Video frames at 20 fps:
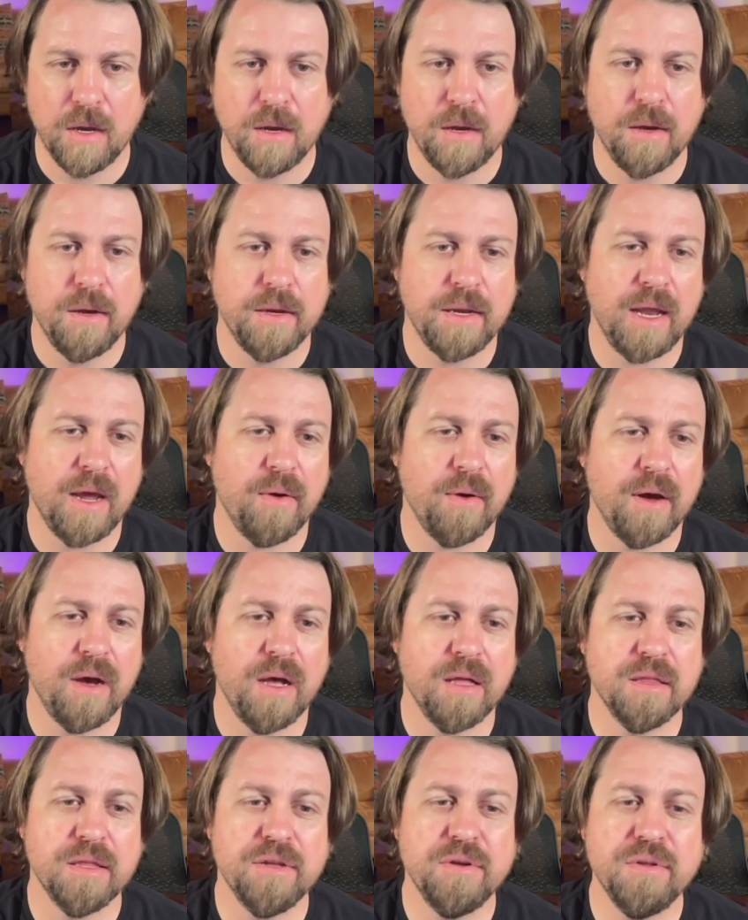Now, a
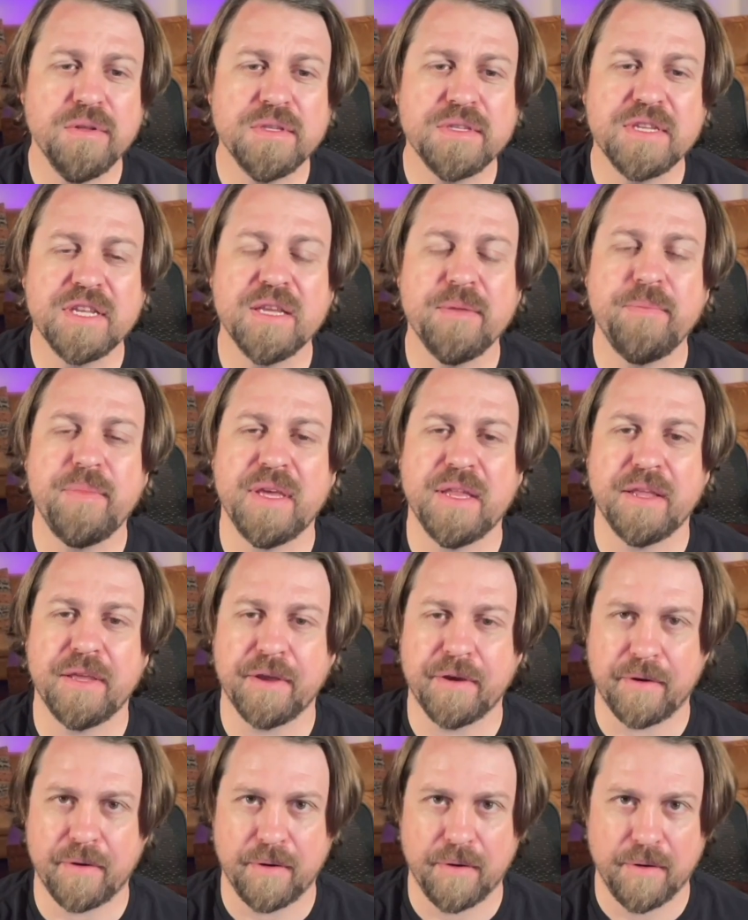little tidbit
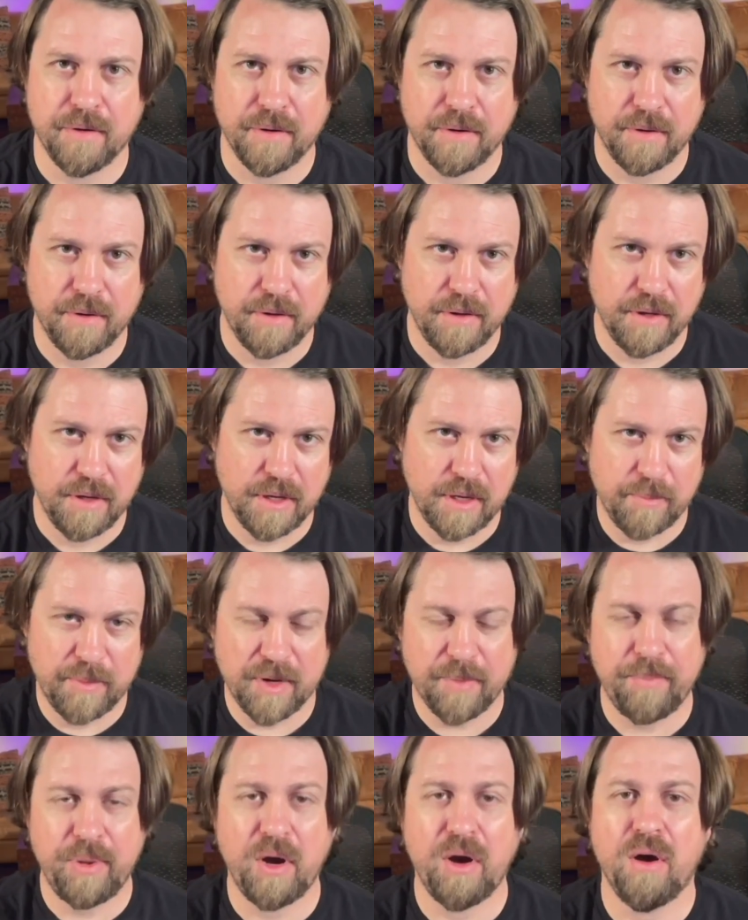here. I'm
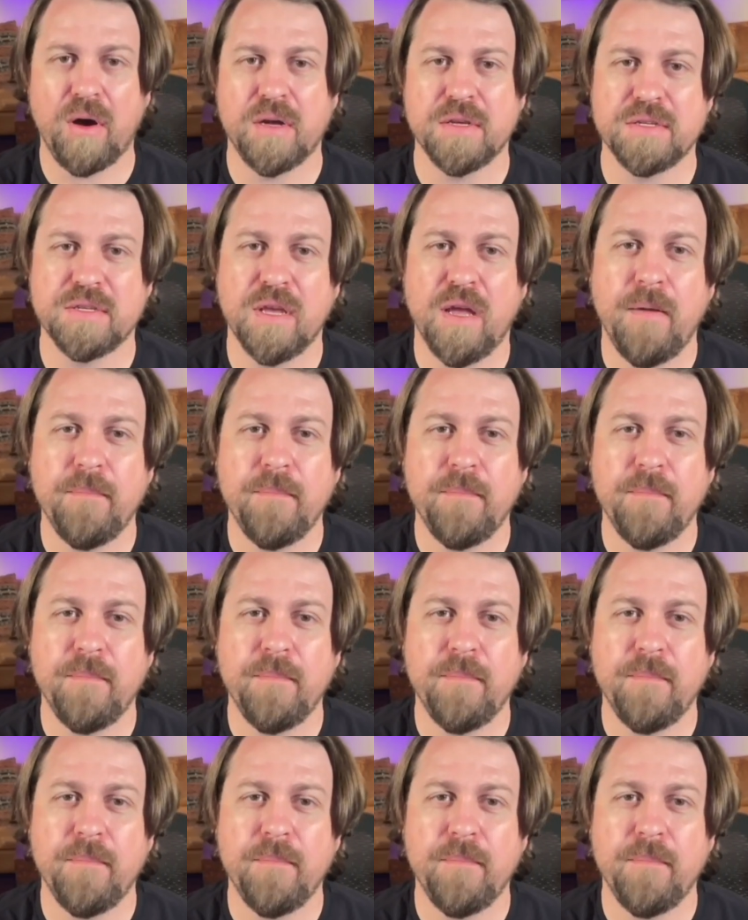going to pause.